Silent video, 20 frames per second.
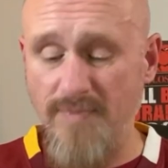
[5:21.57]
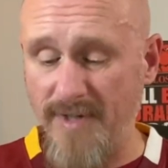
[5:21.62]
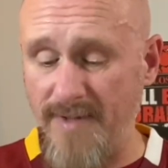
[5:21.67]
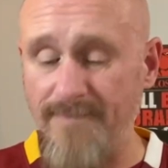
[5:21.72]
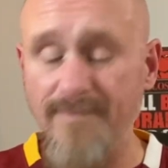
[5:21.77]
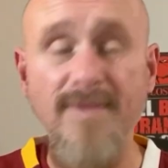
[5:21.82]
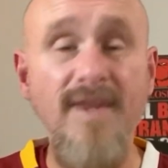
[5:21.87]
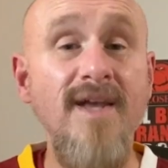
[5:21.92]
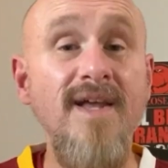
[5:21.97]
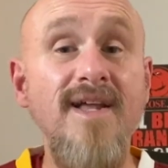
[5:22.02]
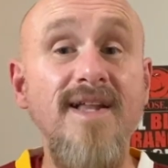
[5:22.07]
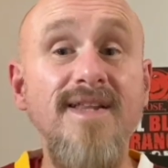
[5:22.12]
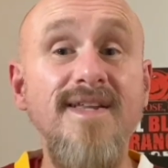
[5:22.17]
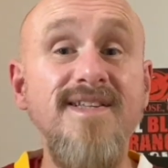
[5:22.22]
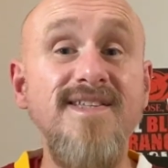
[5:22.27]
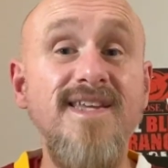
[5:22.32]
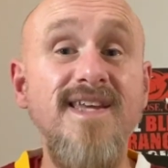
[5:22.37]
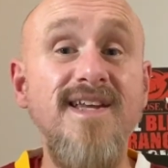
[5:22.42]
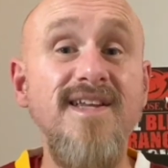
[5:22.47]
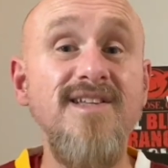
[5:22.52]
But
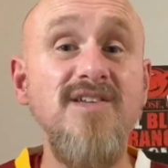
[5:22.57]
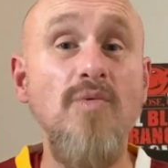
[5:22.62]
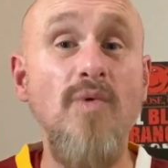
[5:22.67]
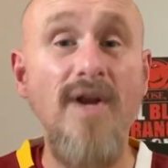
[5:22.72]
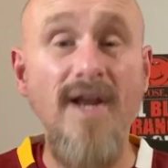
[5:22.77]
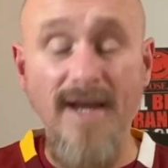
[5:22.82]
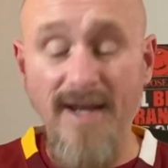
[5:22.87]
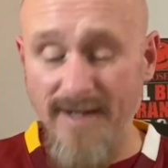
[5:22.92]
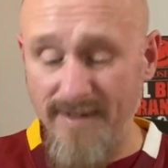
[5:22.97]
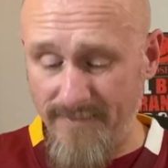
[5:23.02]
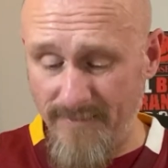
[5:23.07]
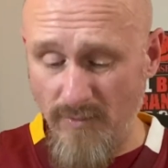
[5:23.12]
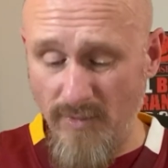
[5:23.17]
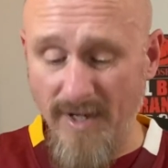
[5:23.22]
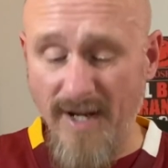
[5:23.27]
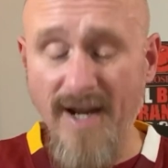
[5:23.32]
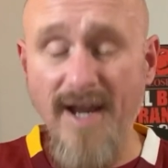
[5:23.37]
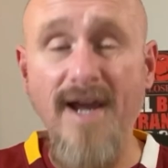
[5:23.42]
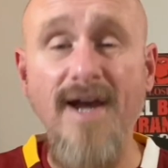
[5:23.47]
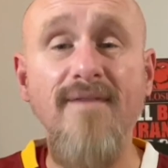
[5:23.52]
let's get into what
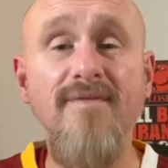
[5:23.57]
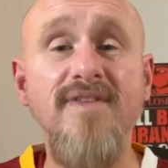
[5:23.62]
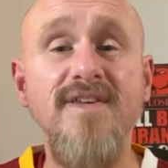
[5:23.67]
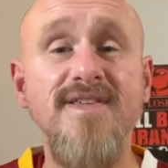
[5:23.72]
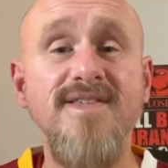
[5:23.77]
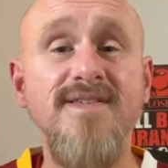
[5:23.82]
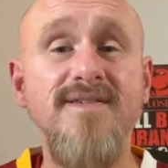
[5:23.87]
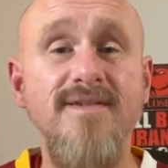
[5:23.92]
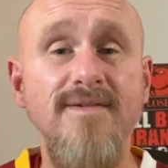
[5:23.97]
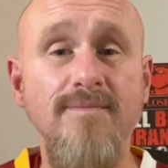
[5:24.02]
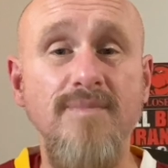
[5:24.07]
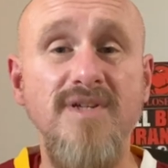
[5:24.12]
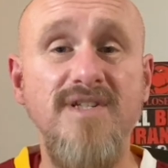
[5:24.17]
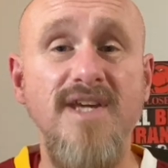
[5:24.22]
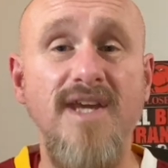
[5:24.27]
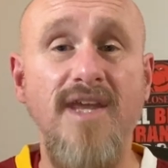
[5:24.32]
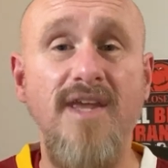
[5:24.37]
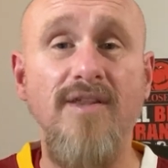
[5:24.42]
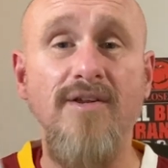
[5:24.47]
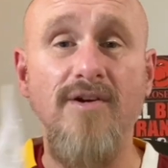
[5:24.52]
I have this
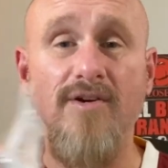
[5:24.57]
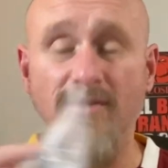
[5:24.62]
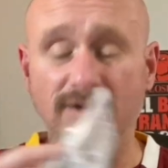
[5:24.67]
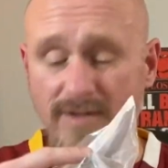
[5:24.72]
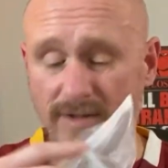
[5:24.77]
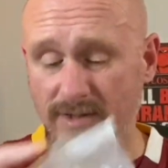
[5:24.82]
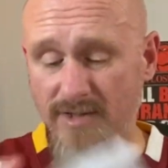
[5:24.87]
particular